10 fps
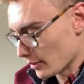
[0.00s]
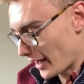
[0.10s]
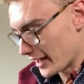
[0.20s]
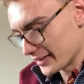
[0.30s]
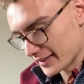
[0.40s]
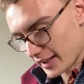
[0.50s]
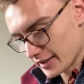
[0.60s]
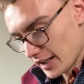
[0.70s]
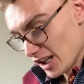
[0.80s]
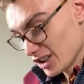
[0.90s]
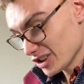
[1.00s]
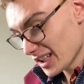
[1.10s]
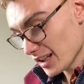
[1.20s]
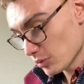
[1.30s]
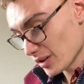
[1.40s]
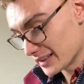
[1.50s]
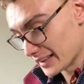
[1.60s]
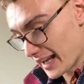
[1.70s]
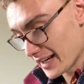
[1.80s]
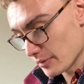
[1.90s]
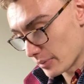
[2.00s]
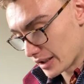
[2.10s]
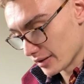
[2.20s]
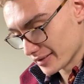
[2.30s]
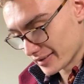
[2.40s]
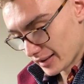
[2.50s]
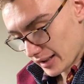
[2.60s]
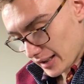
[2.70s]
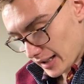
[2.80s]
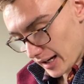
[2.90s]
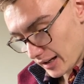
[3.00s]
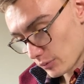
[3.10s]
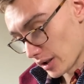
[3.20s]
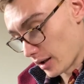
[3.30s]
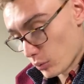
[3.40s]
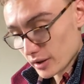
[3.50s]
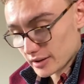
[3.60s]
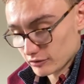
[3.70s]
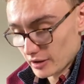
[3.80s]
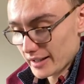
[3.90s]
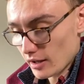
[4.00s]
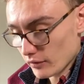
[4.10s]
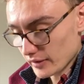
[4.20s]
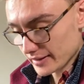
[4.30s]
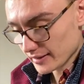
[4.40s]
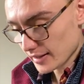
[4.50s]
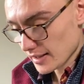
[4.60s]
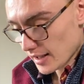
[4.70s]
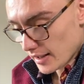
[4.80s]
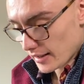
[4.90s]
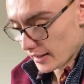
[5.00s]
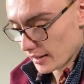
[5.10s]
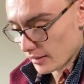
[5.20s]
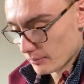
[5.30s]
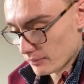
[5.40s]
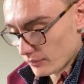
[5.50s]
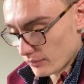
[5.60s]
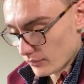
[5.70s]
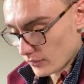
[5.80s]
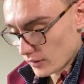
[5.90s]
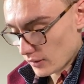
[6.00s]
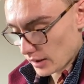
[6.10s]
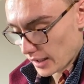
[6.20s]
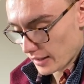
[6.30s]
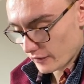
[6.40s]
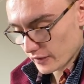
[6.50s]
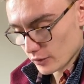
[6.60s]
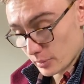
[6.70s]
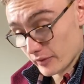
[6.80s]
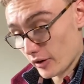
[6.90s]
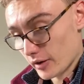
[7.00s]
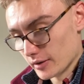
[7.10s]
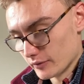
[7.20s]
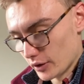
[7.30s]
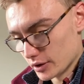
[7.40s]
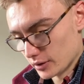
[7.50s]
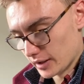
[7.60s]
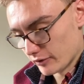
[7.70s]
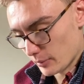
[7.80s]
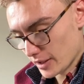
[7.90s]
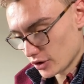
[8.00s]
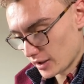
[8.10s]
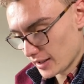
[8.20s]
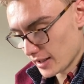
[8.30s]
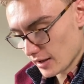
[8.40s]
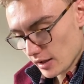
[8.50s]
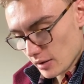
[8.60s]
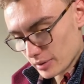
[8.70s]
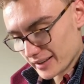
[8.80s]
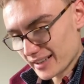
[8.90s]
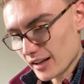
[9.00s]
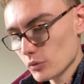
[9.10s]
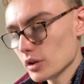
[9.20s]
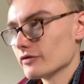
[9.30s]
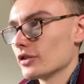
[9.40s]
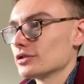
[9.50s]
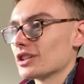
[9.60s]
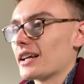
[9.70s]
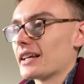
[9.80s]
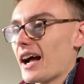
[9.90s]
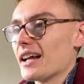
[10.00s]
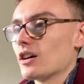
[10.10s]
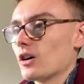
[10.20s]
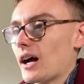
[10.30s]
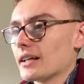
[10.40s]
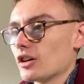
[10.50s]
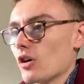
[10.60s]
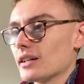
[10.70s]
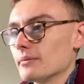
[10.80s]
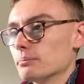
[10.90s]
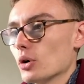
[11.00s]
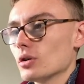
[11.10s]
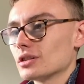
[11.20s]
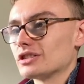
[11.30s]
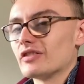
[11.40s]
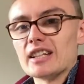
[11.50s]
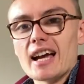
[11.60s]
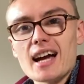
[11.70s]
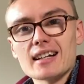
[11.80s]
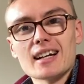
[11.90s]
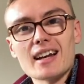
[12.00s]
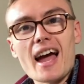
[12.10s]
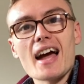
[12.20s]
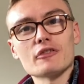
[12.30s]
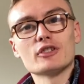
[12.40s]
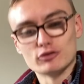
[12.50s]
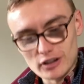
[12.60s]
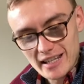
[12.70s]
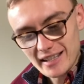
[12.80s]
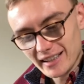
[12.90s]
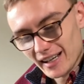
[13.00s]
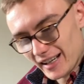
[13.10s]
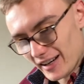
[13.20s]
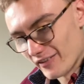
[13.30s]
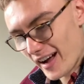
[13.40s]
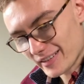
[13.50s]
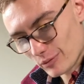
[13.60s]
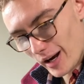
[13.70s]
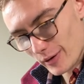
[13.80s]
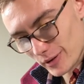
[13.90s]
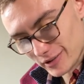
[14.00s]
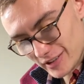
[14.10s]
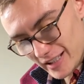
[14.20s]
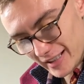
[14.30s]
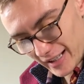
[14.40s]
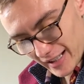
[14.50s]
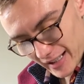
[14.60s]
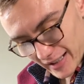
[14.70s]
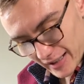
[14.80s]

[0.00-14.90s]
Albert Einstein. Just kind of wanted to get it because, well, I wanted to read it obviously, and I think there'll be very, very good information in here. But it's kind of one of those iconic books that you kind of have to read, and that's why I want to read it.